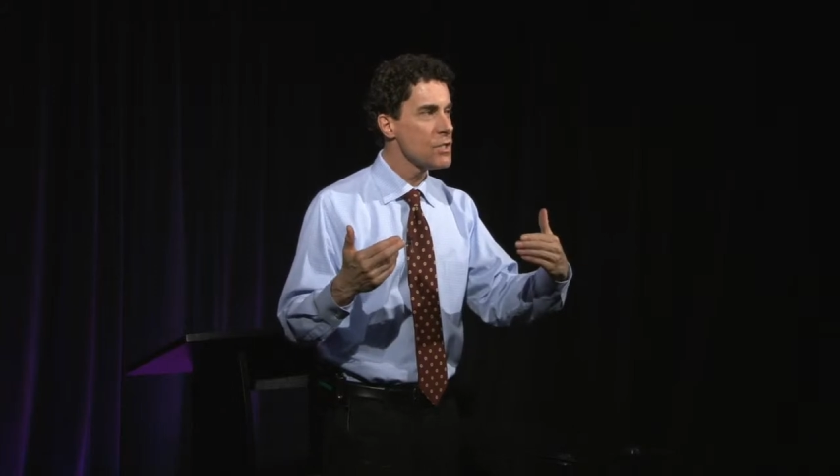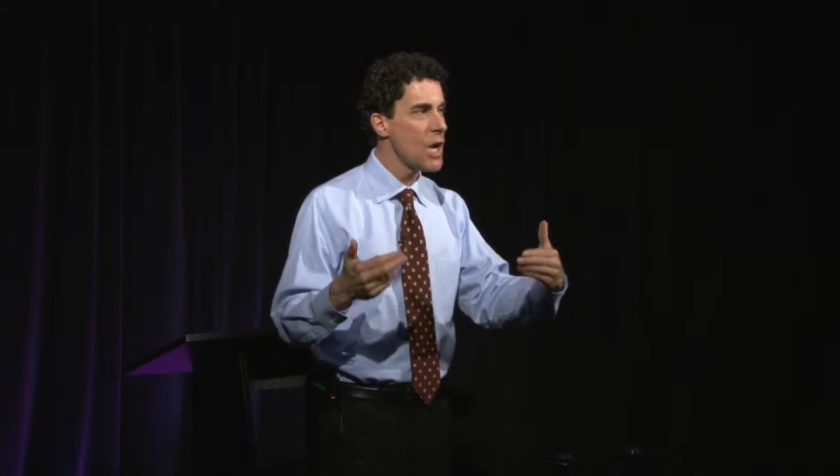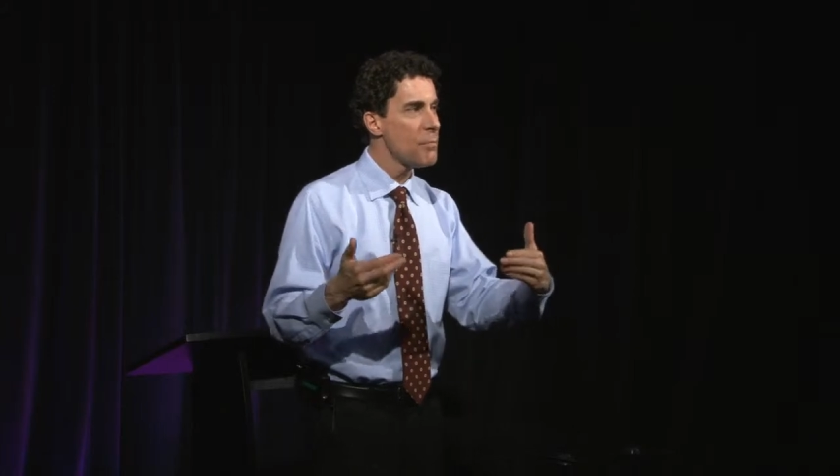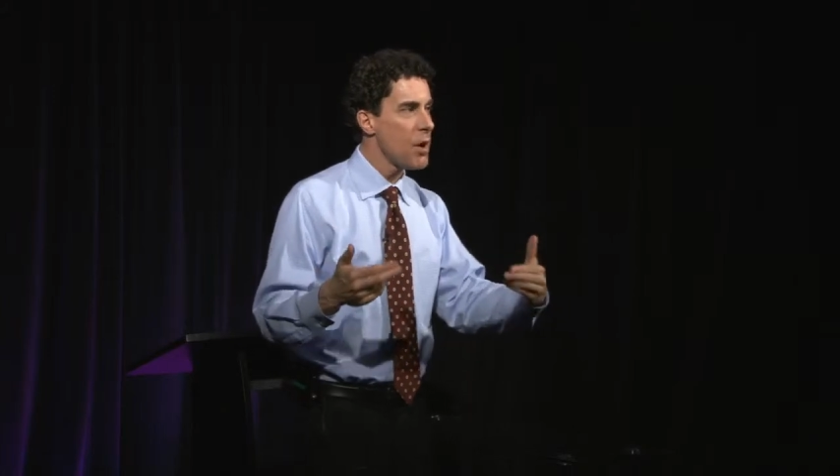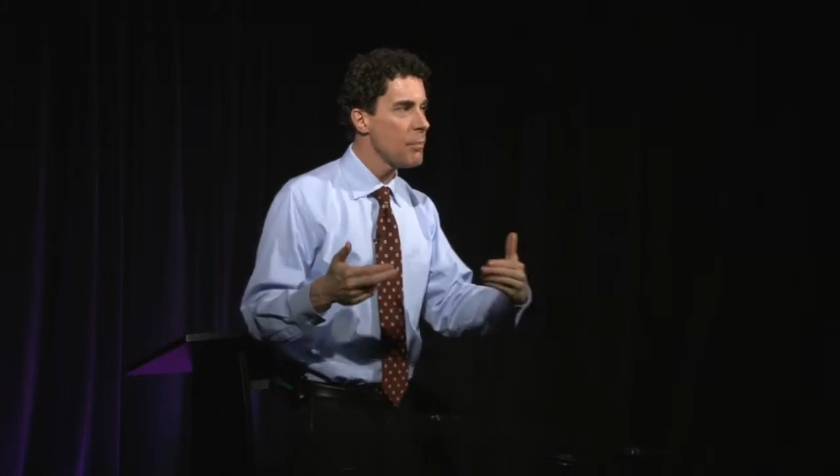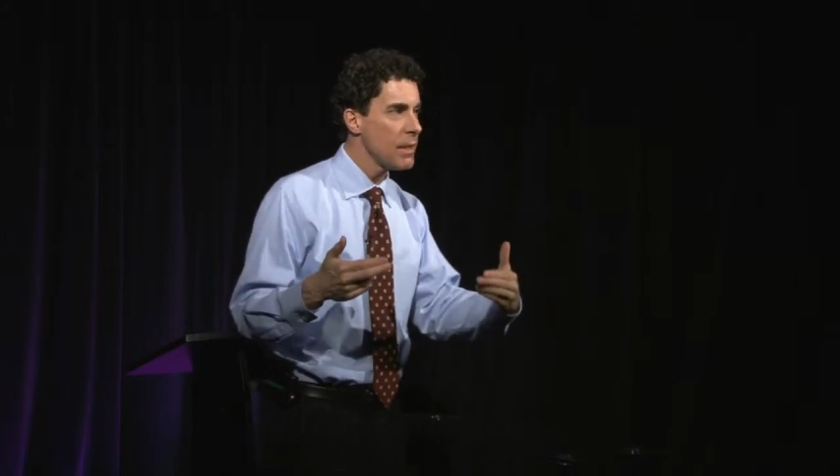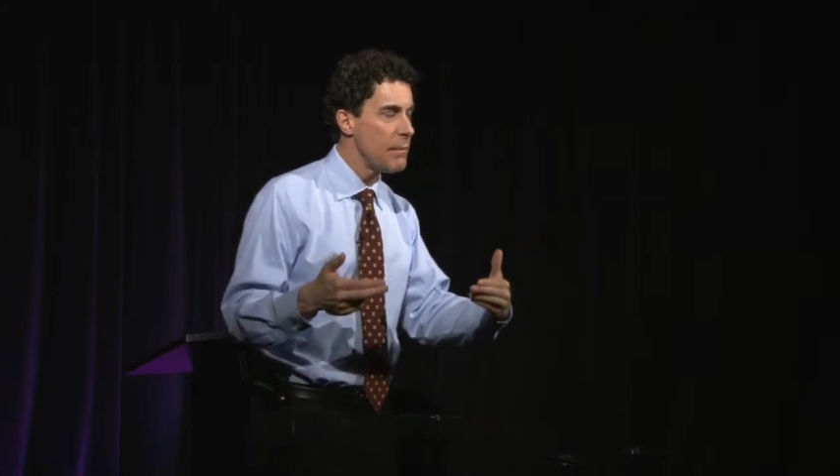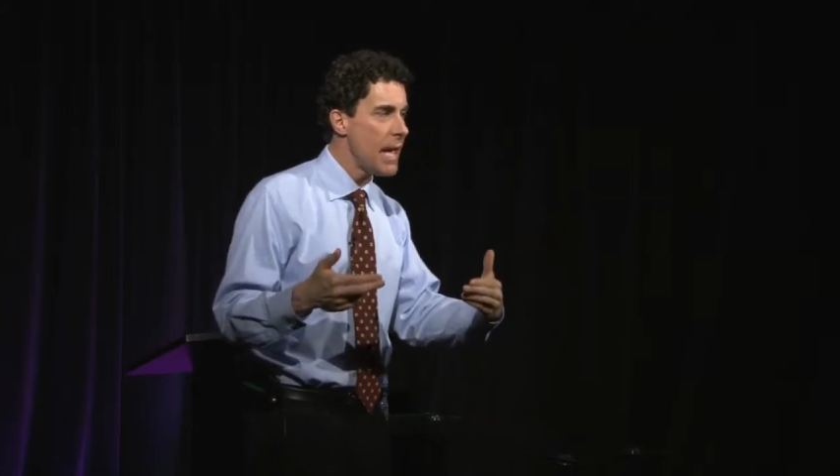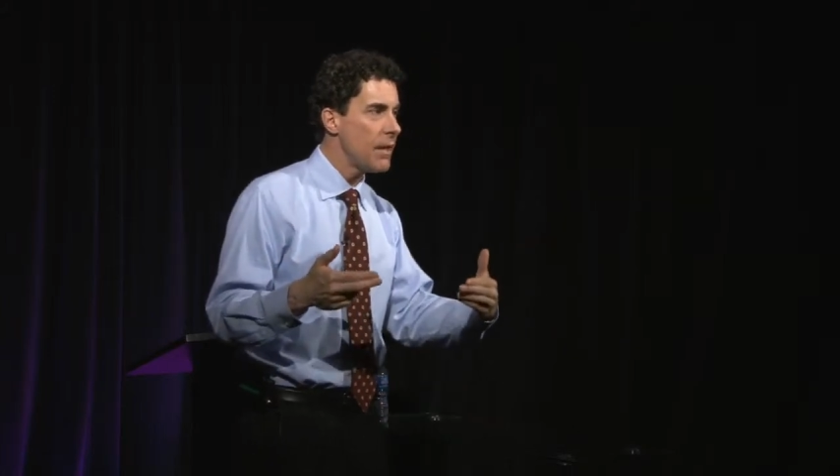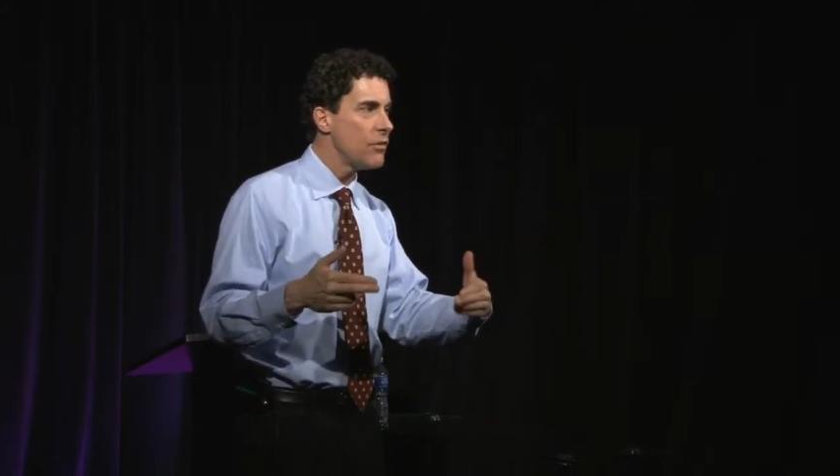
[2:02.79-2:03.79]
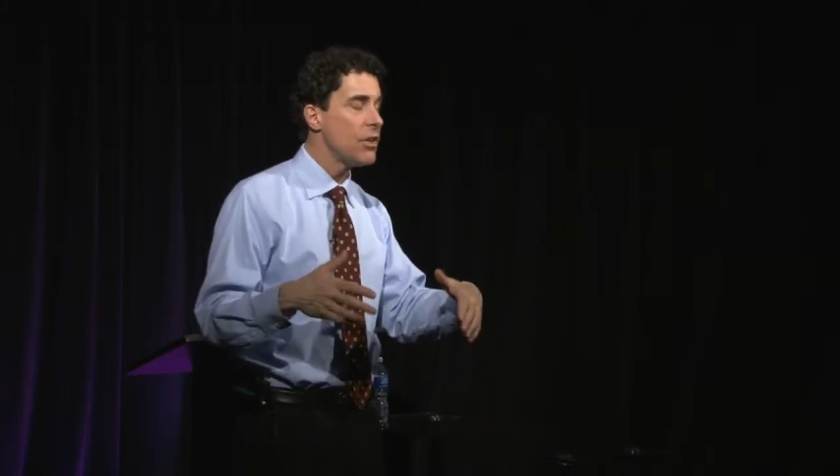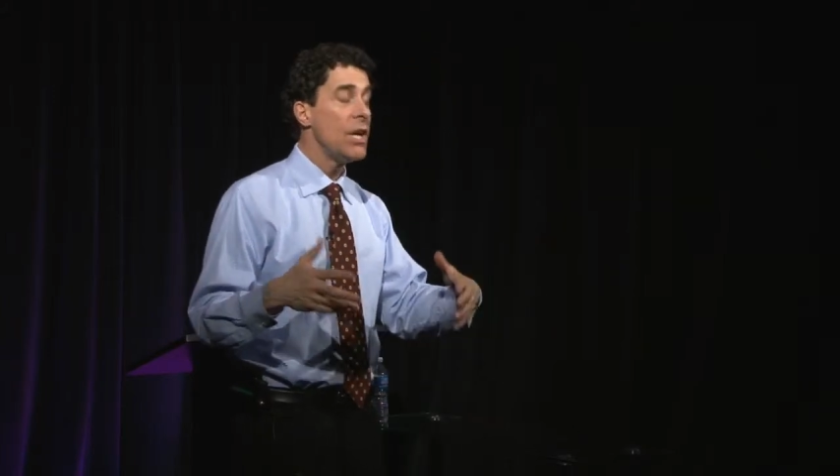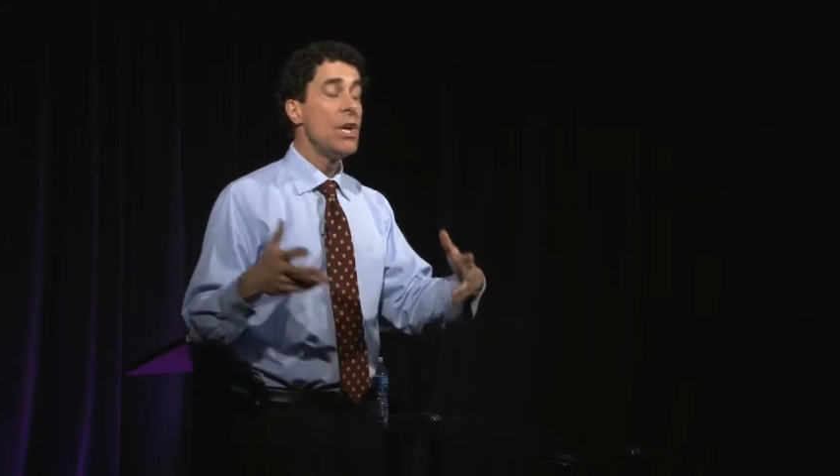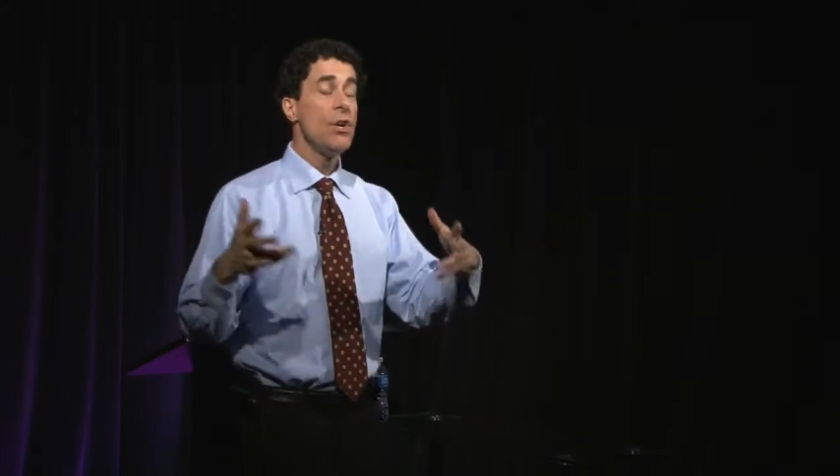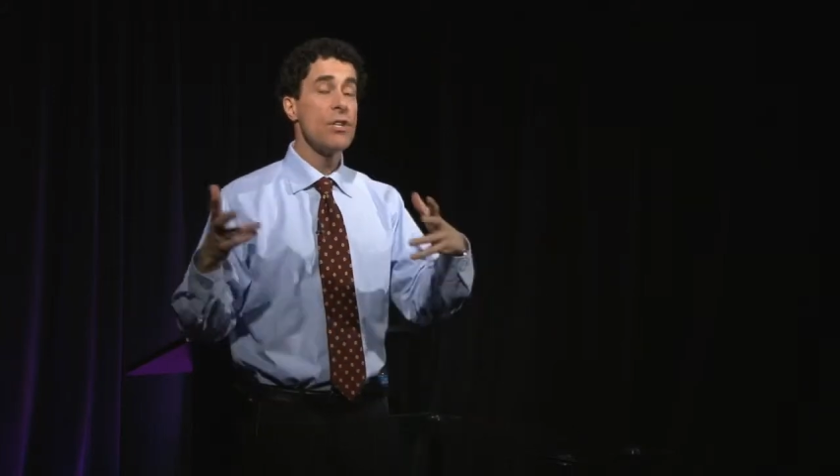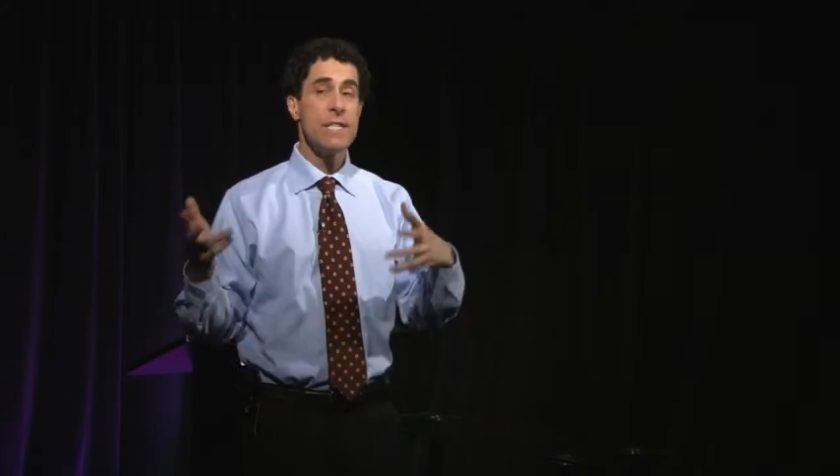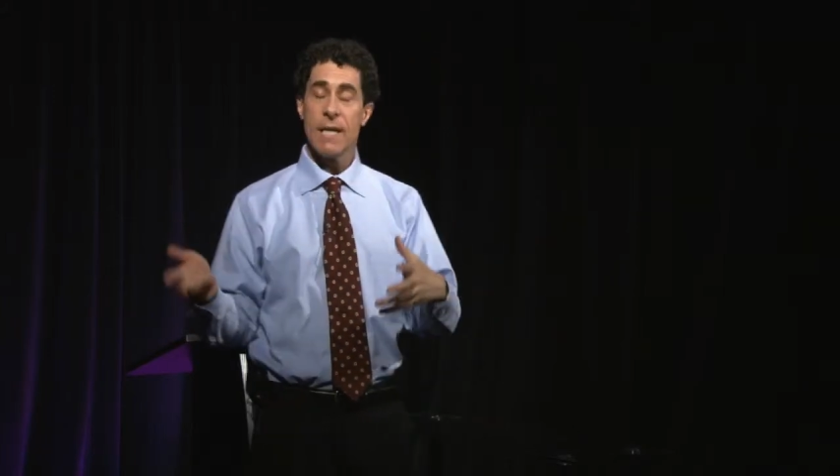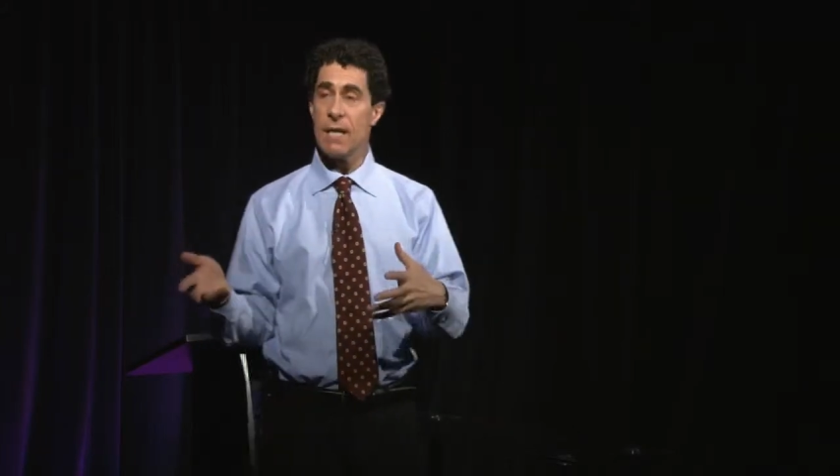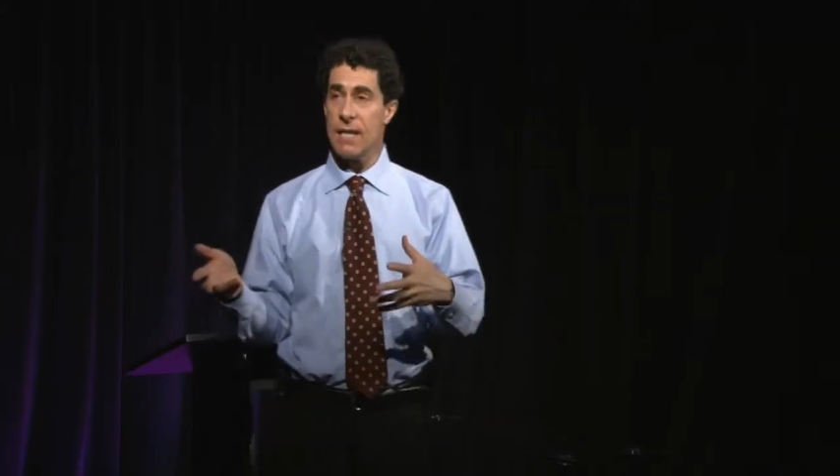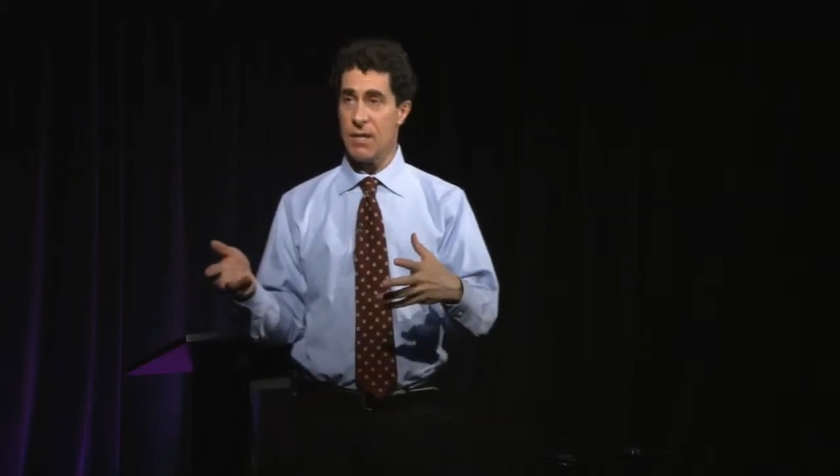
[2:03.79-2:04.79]
not properly managed, you're
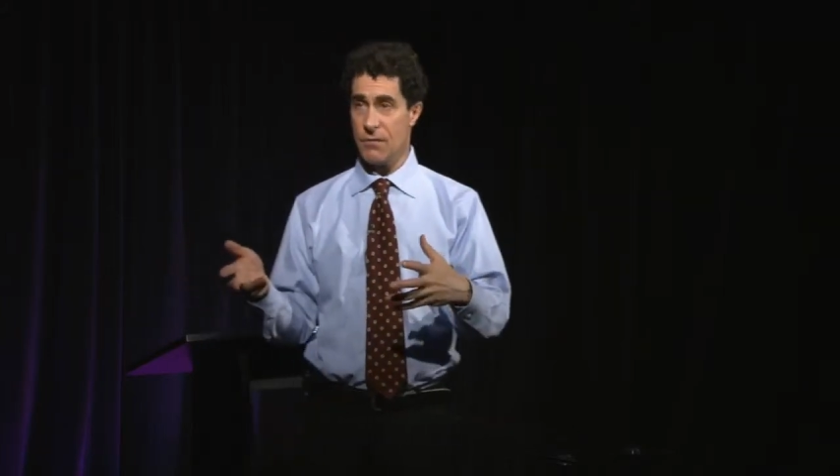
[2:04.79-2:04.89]
still